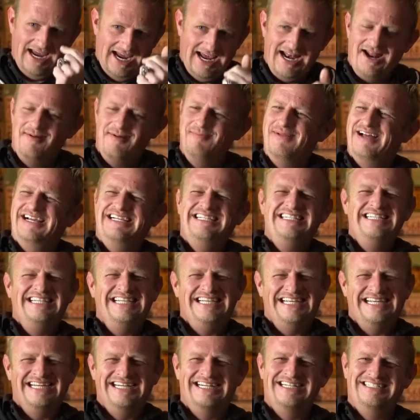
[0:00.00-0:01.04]
And I'm like,
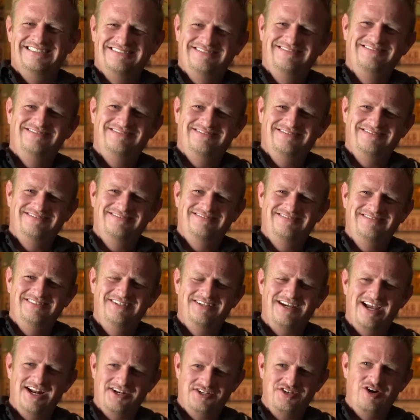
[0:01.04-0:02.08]
yeah, you're
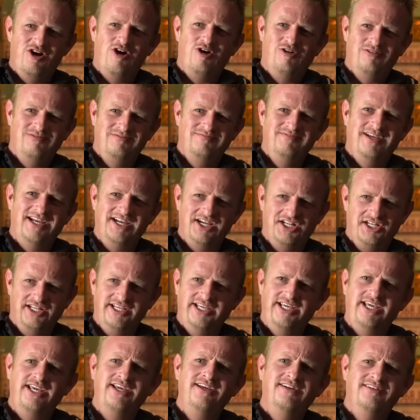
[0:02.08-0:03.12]
kind of tall and
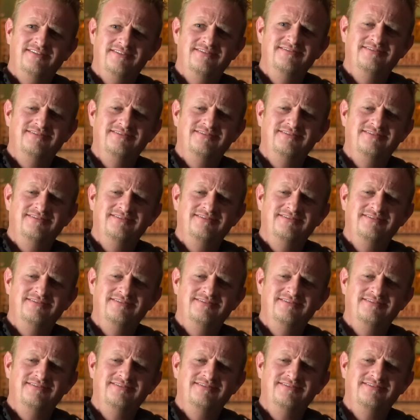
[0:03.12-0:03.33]
clingy.